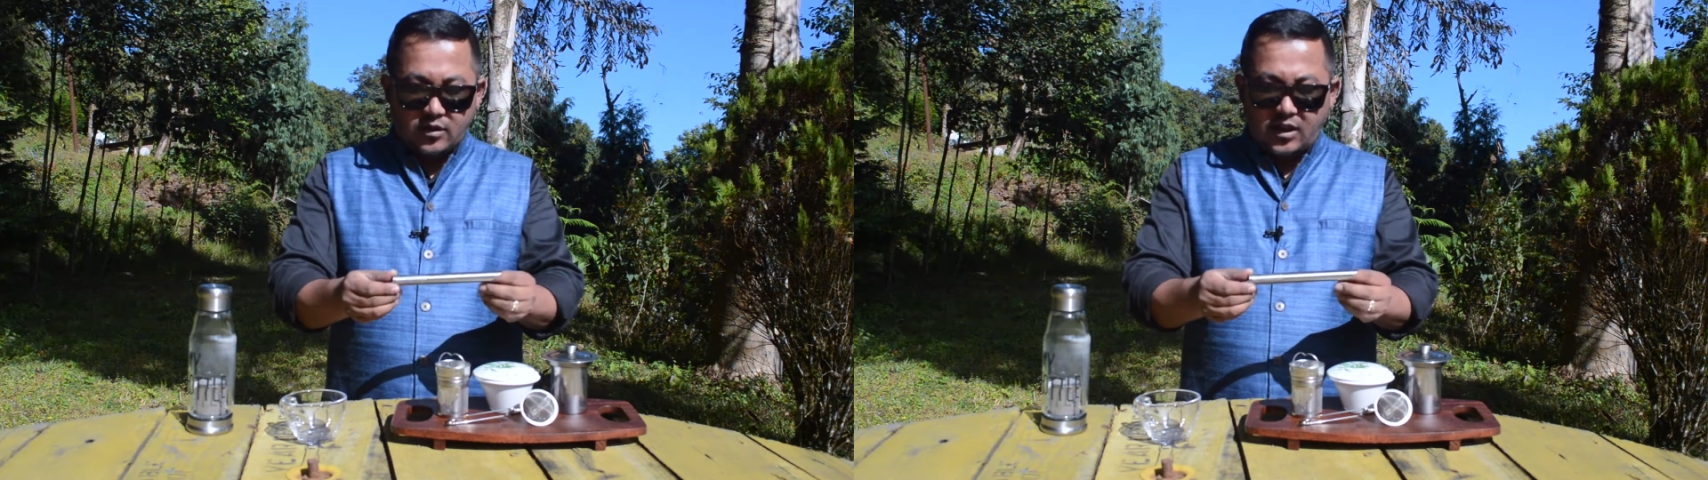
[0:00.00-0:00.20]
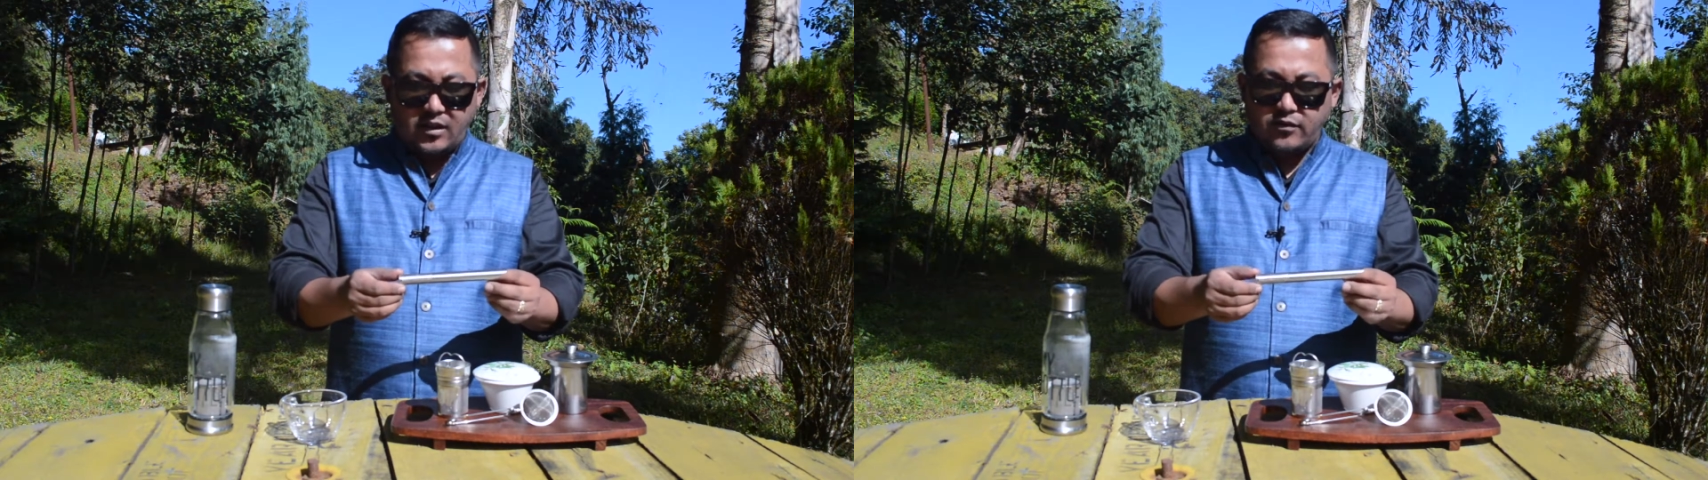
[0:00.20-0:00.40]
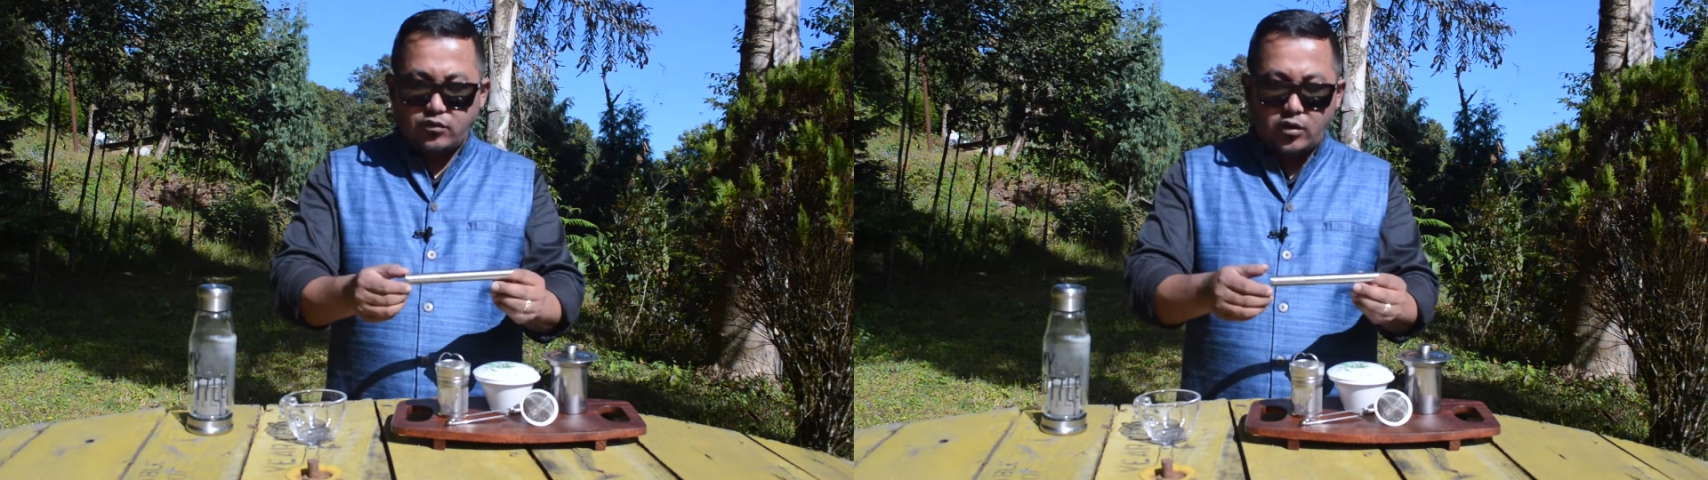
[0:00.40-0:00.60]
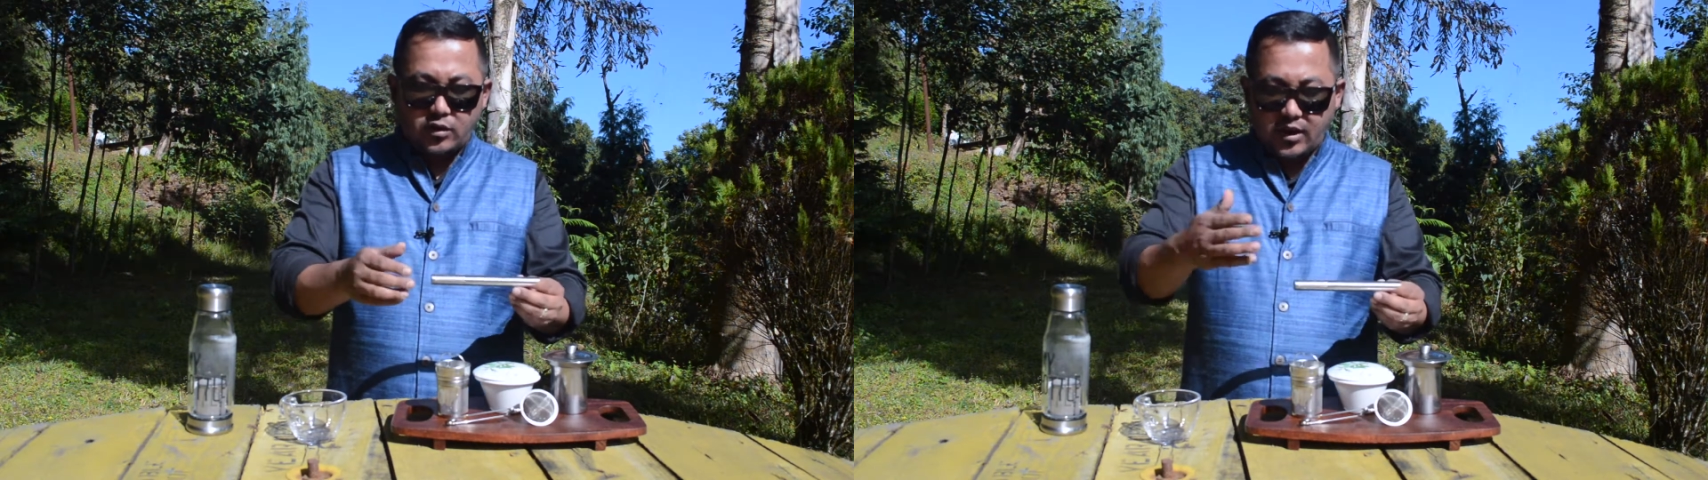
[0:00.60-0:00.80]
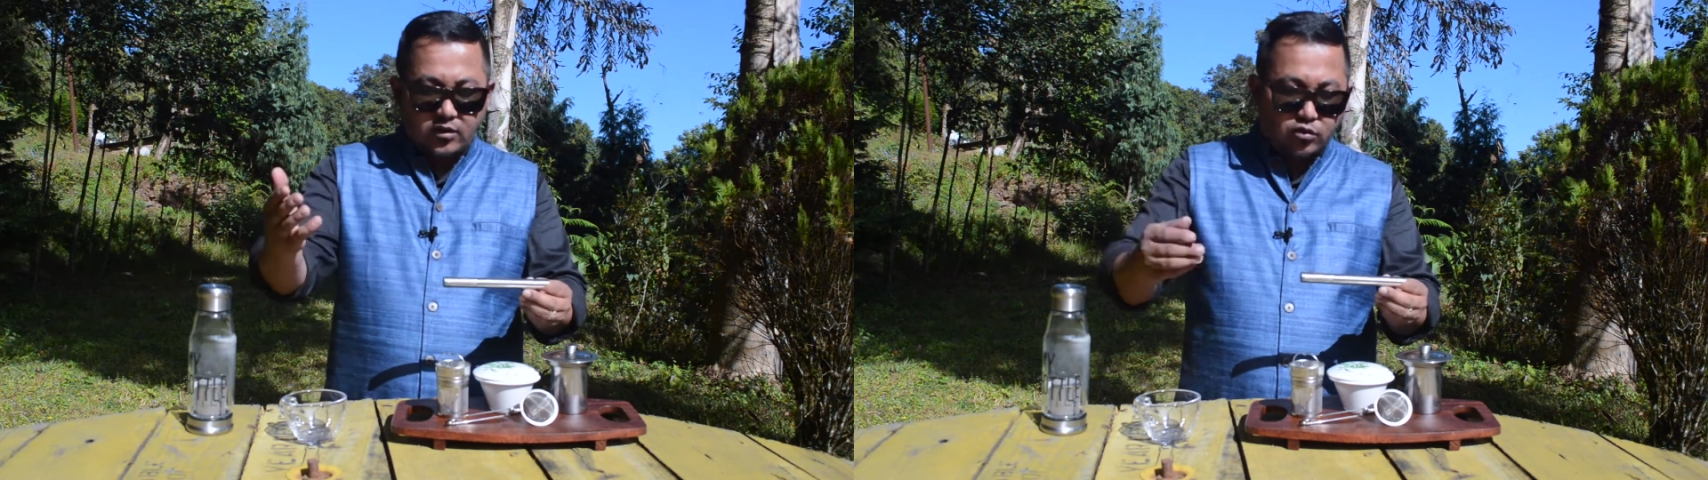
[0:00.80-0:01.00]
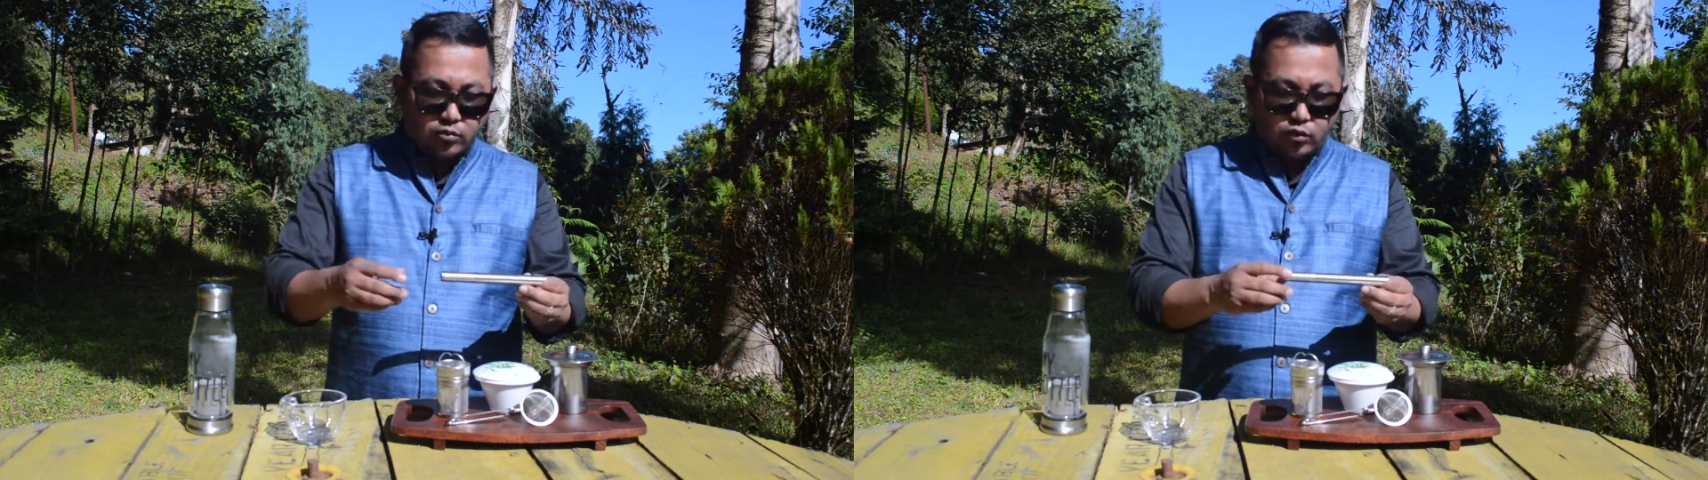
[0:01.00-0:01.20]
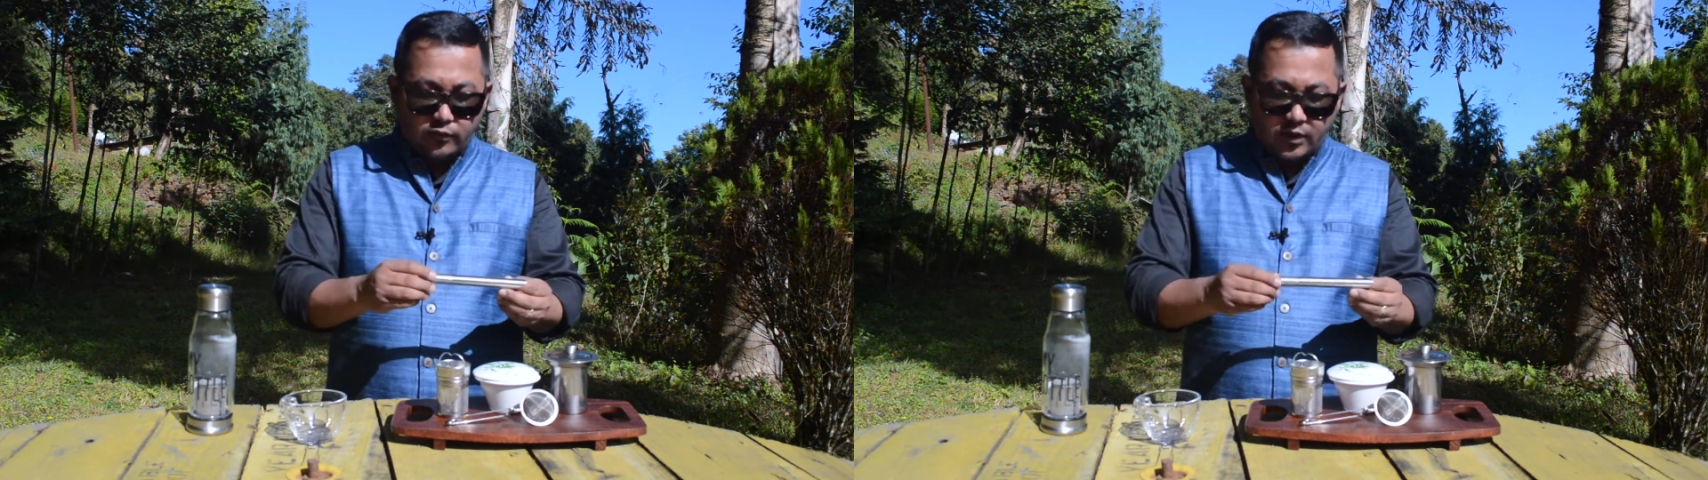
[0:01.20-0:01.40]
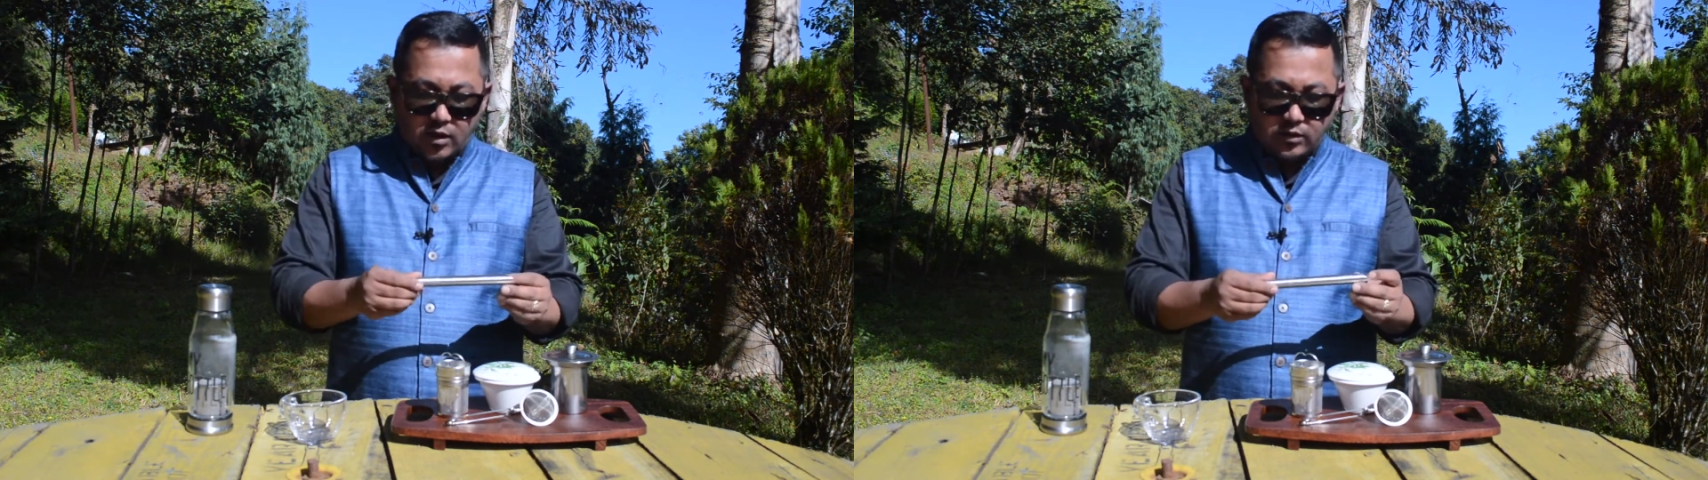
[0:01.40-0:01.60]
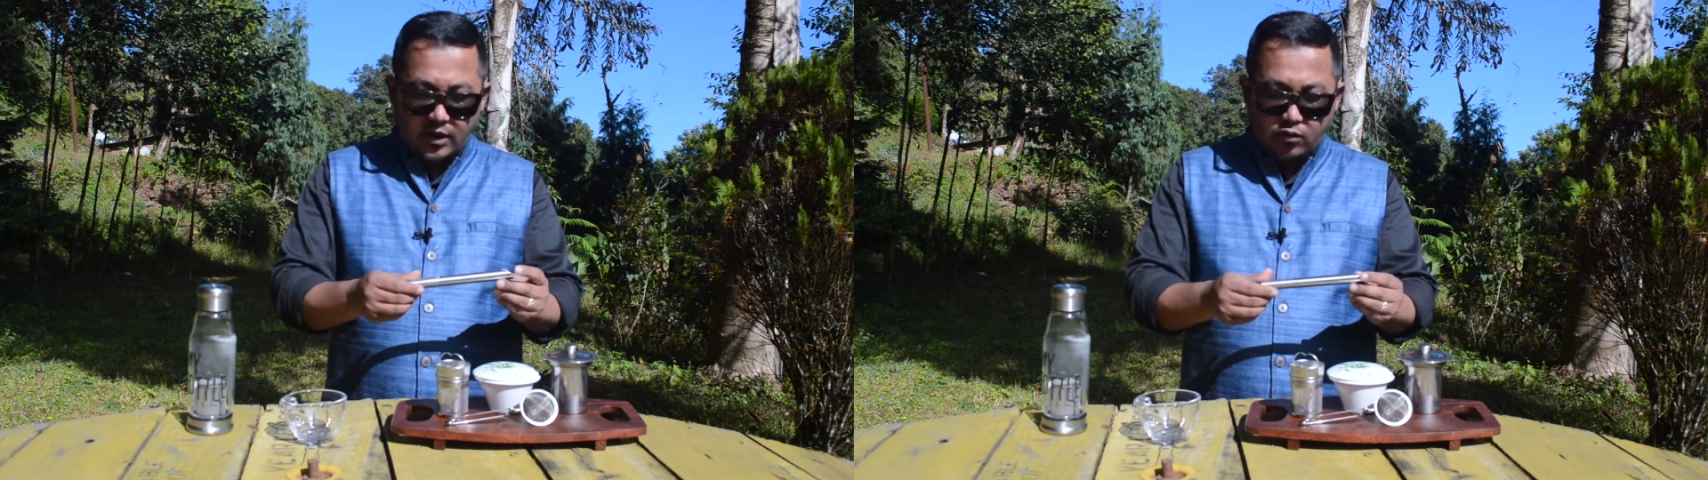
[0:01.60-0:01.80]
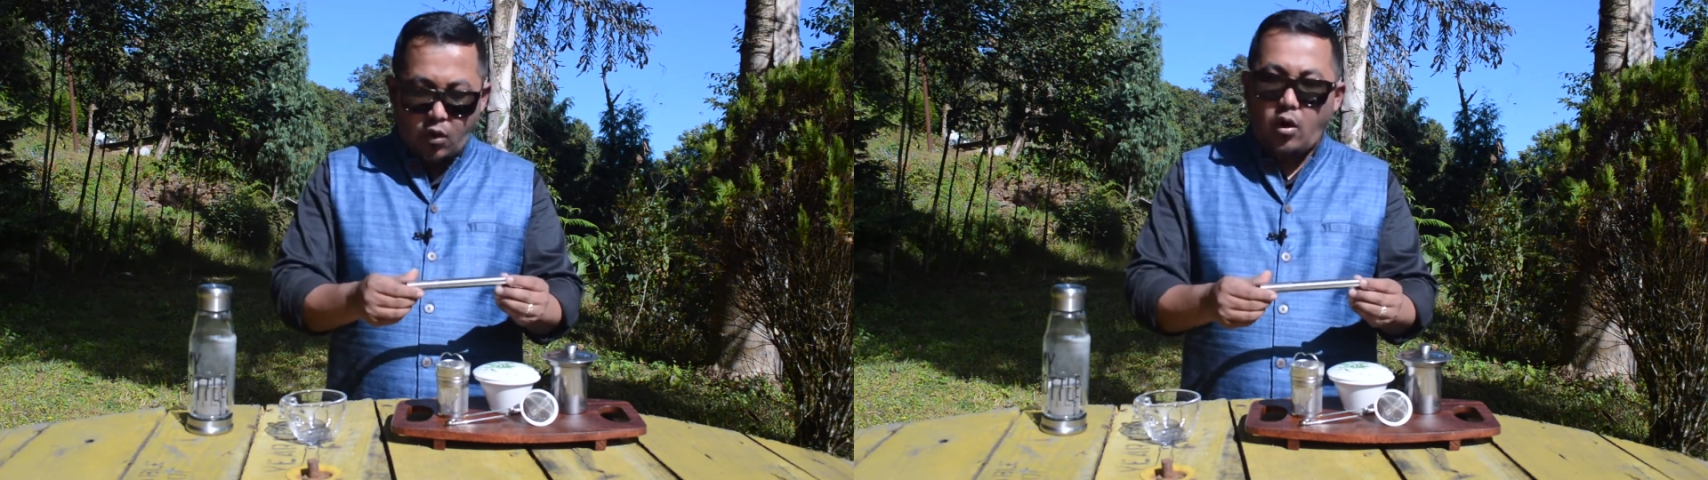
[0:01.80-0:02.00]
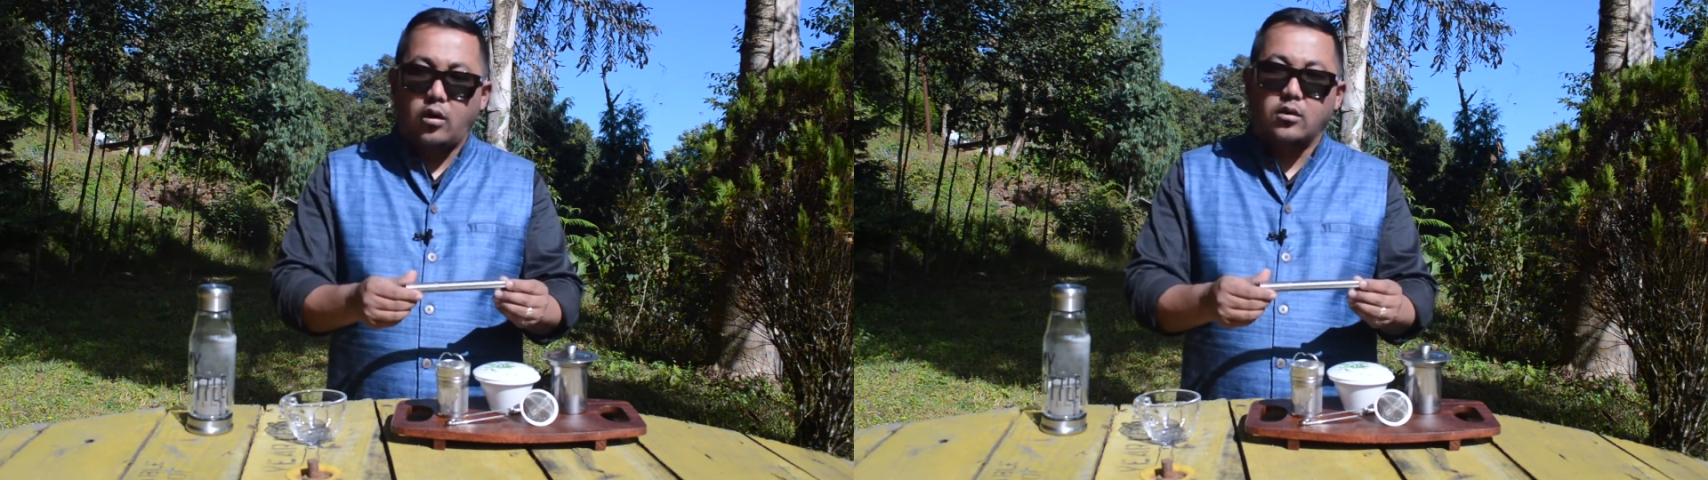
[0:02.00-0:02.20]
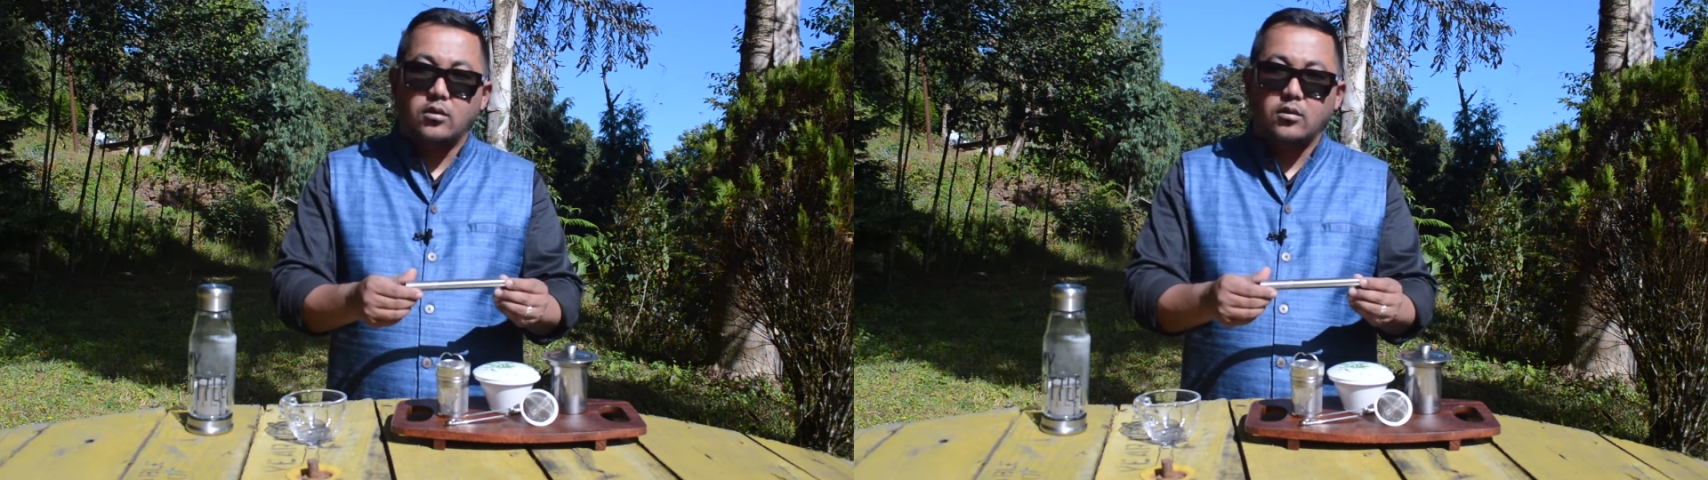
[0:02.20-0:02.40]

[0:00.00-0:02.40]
The leaves do not get to move around at all.